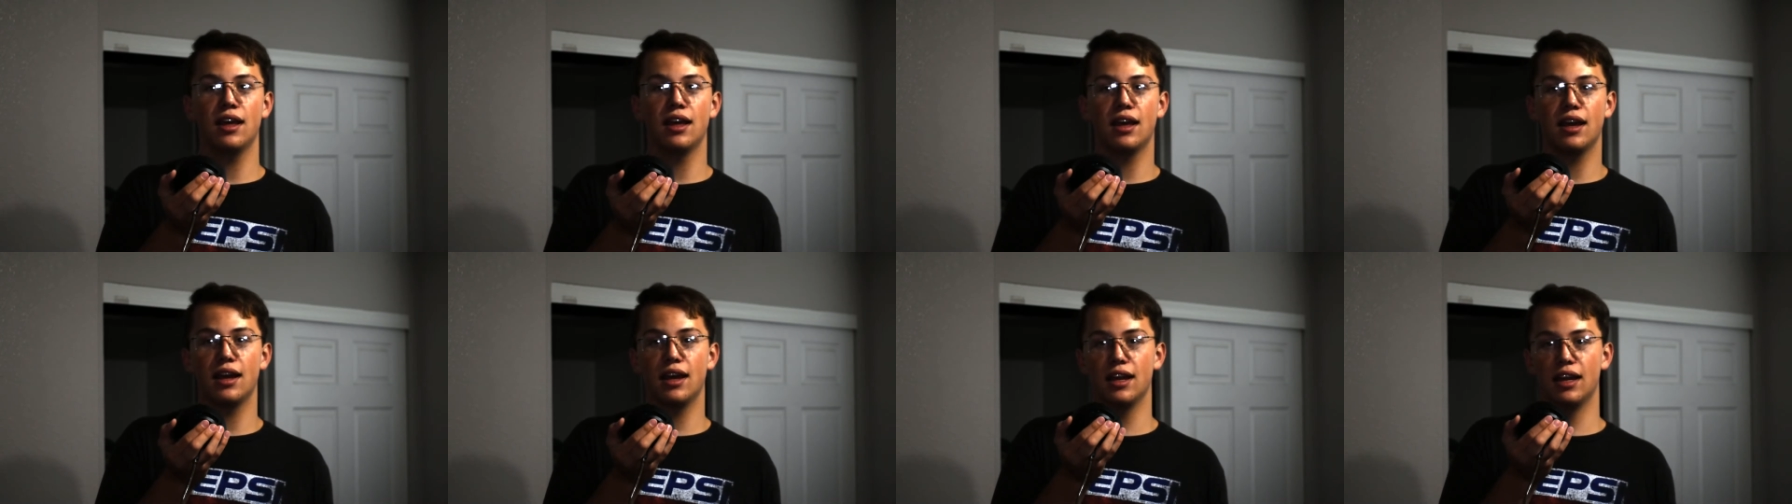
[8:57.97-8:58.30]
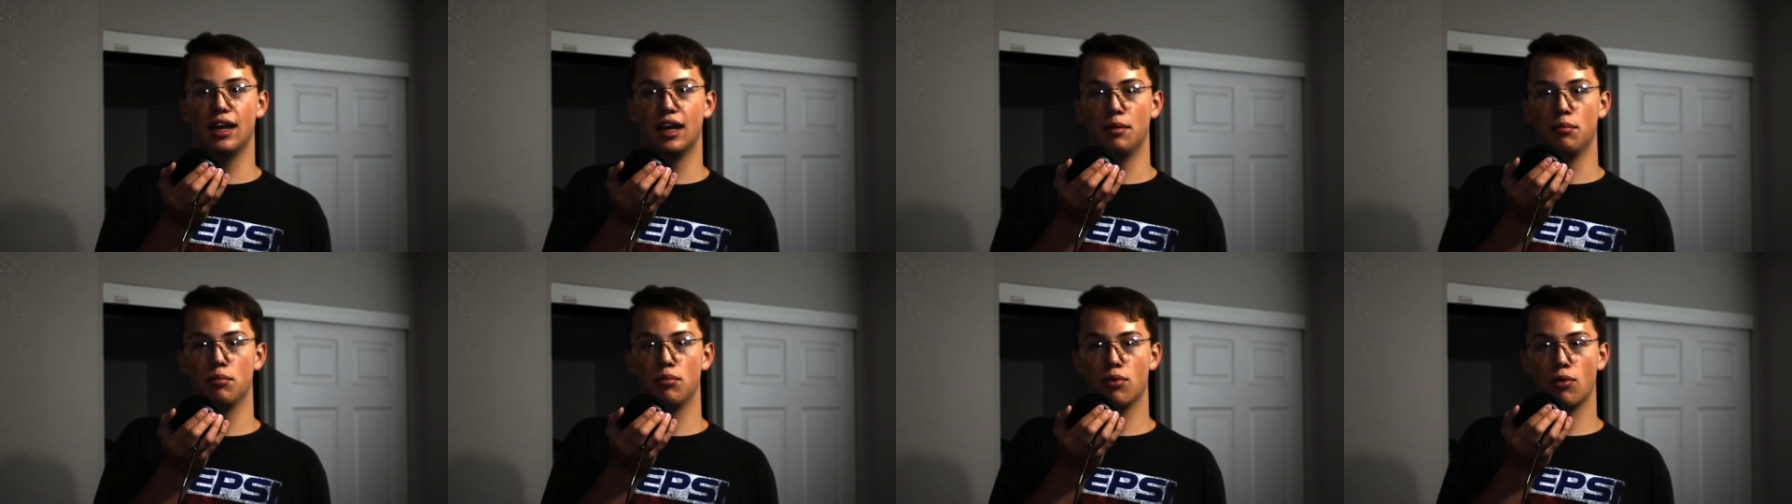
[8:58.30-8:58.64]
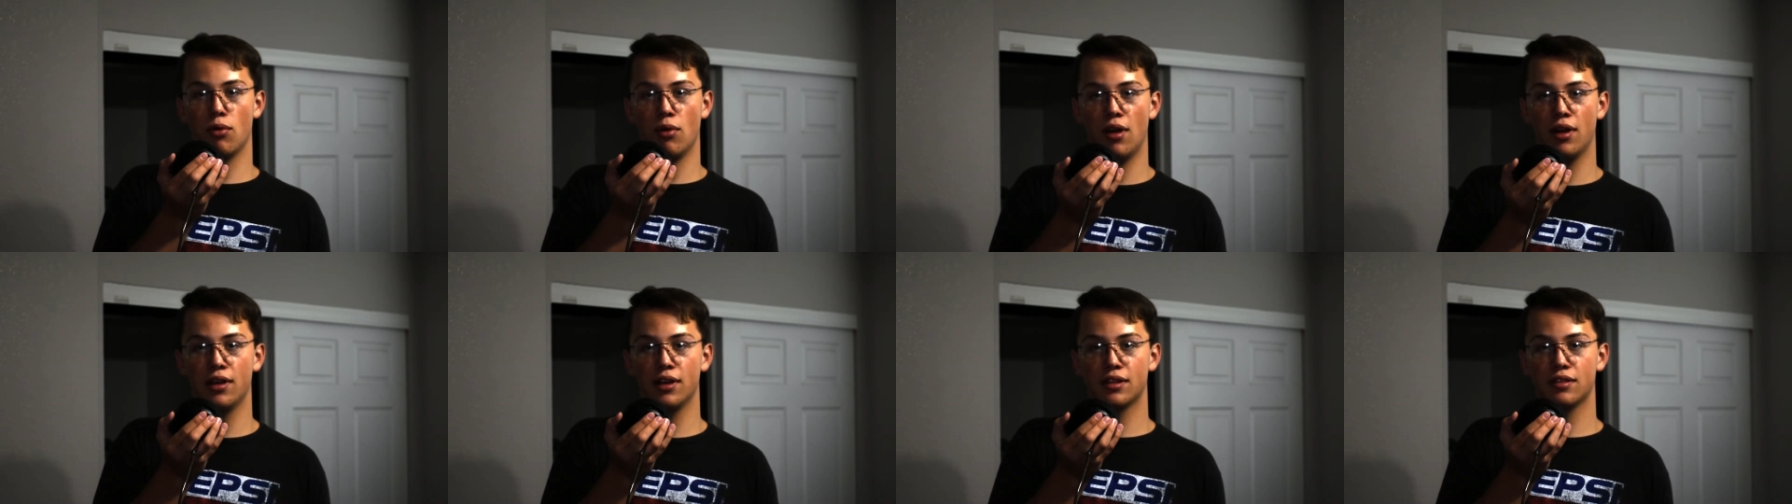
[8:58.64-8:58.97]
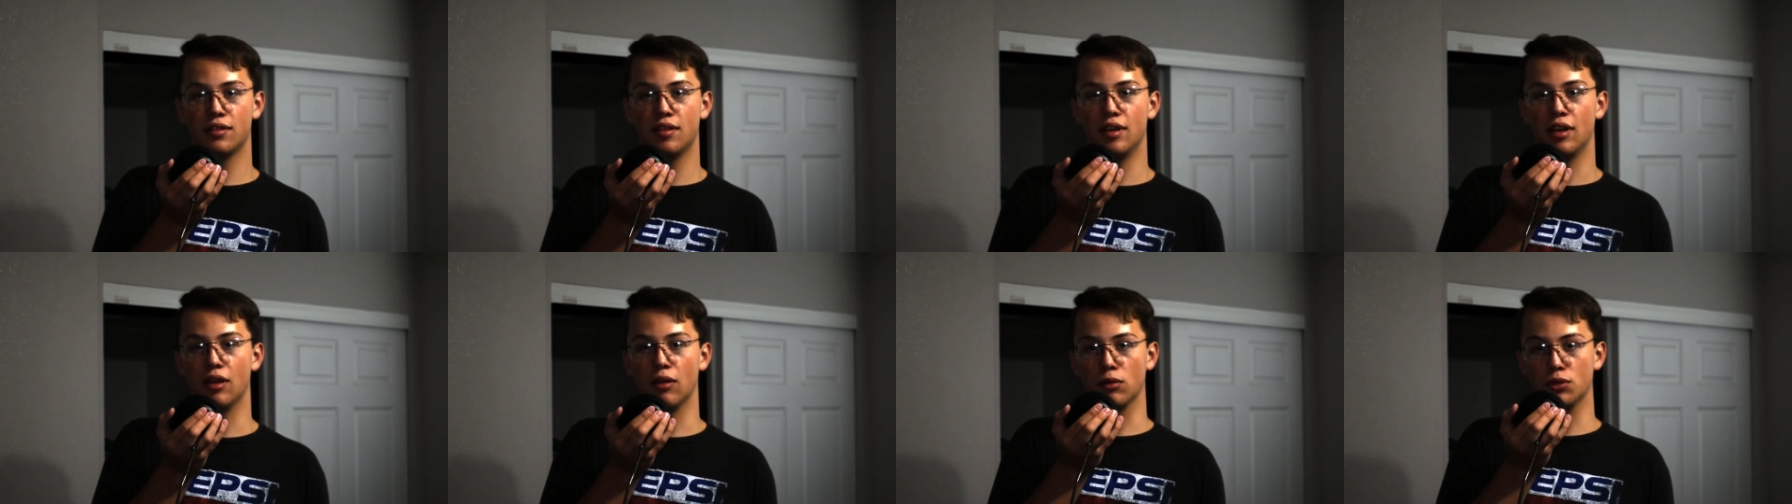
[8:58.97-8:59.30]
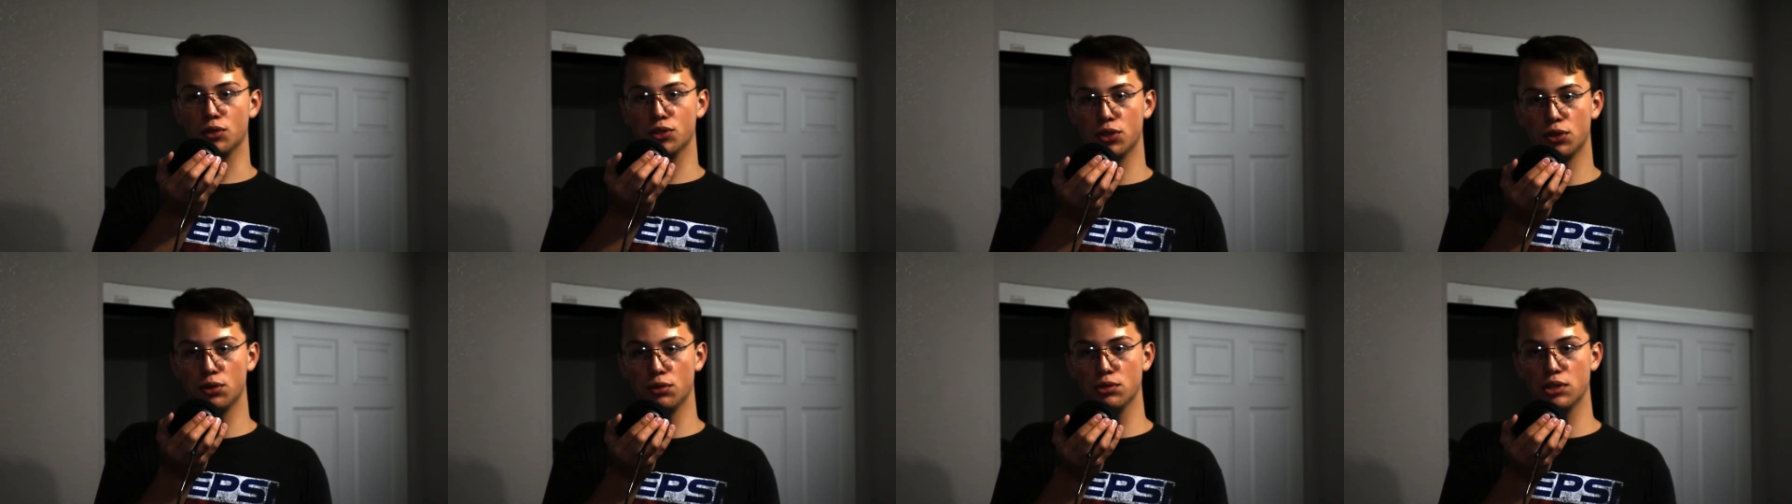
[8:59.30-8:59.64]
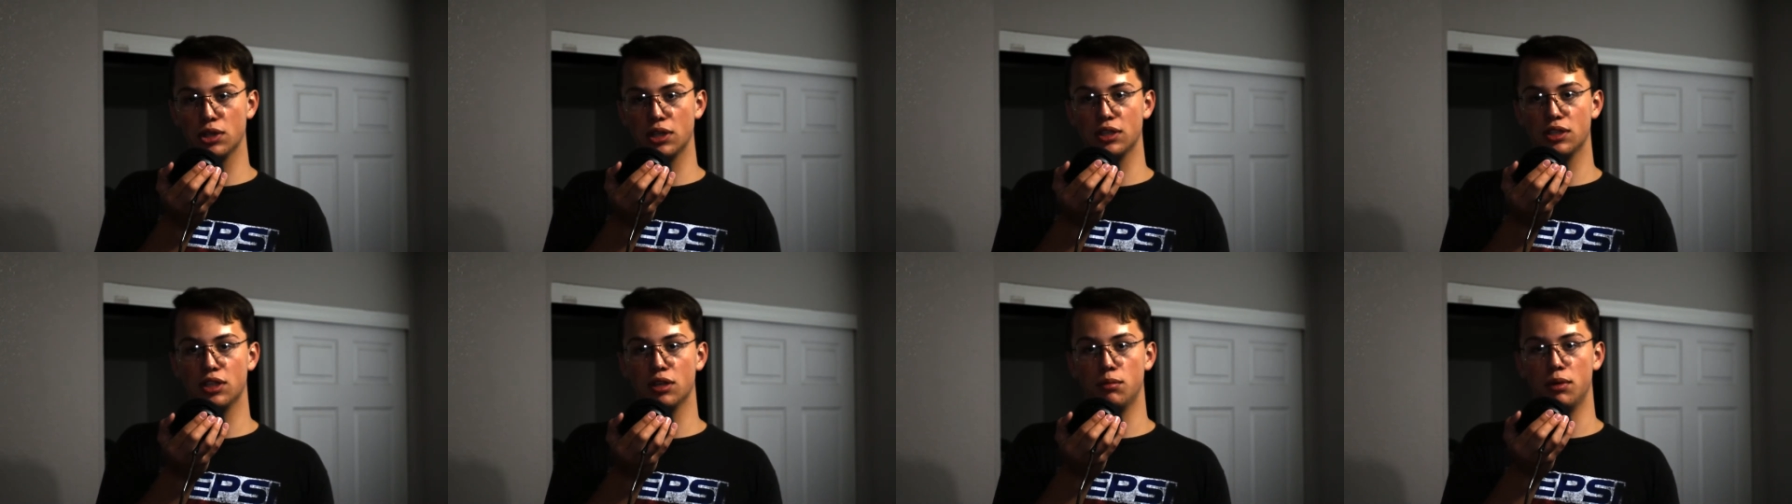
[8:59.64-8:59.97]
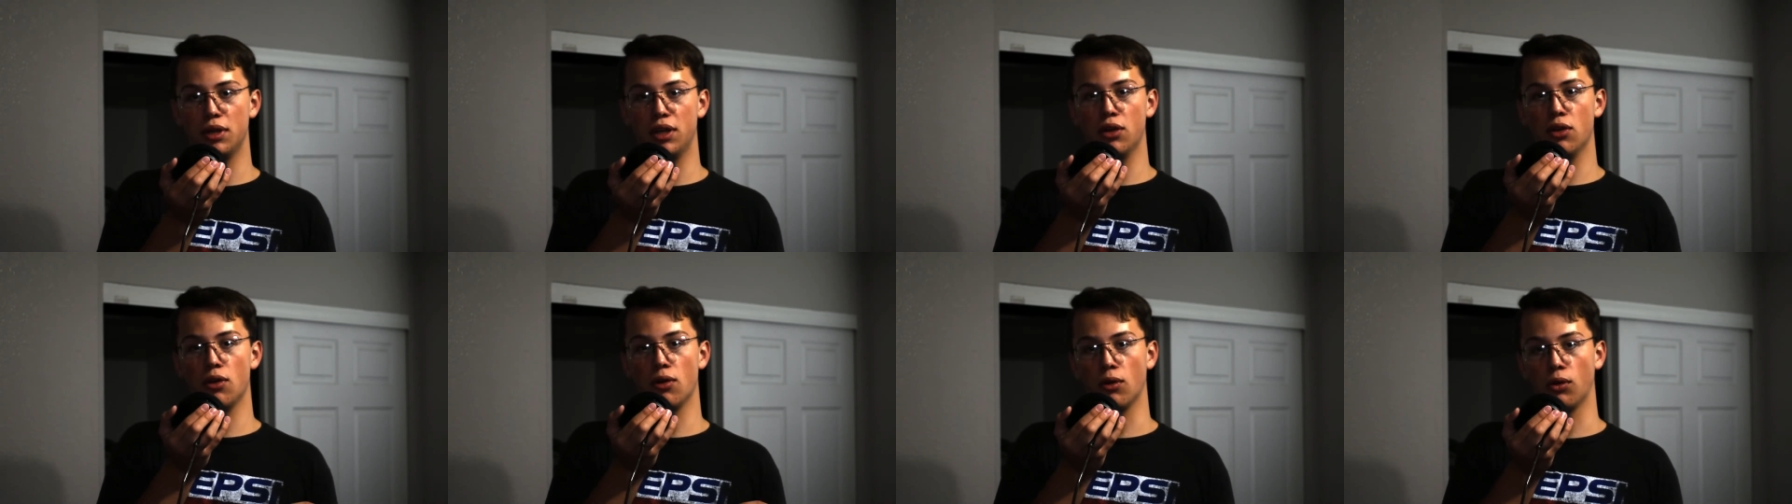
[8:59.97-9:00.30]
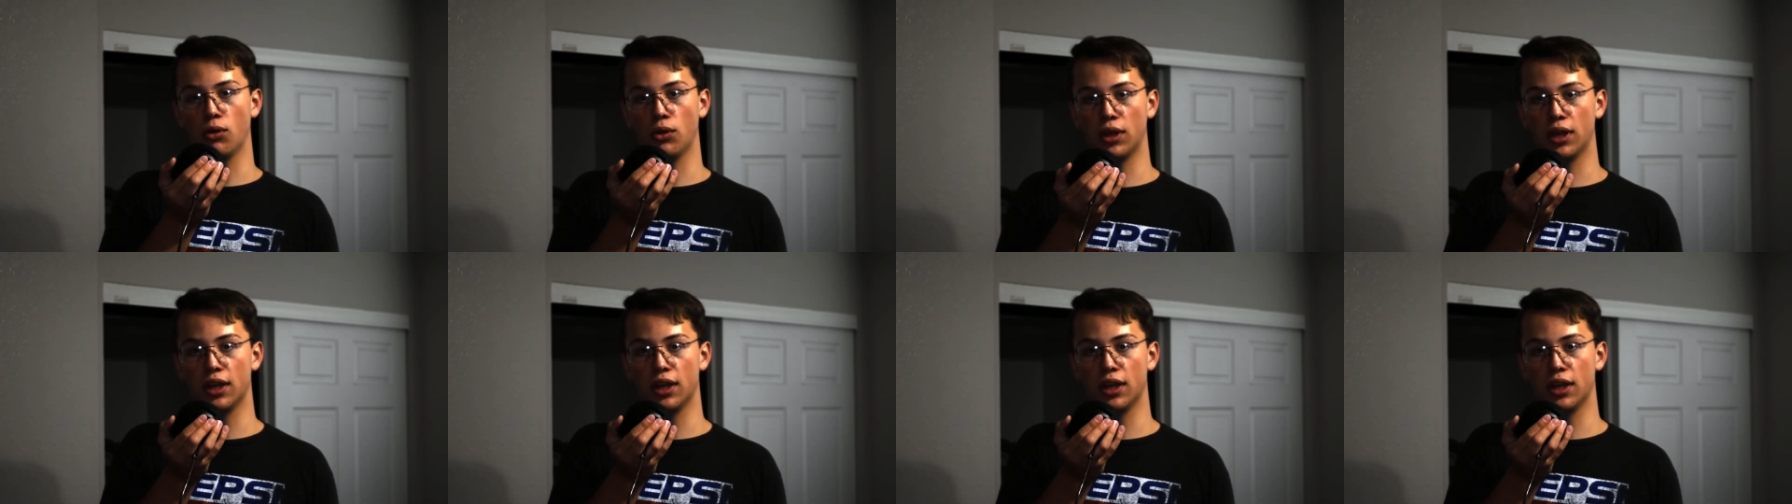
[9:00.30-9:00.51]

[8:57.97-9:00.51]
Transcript: in a product they are choosing to be early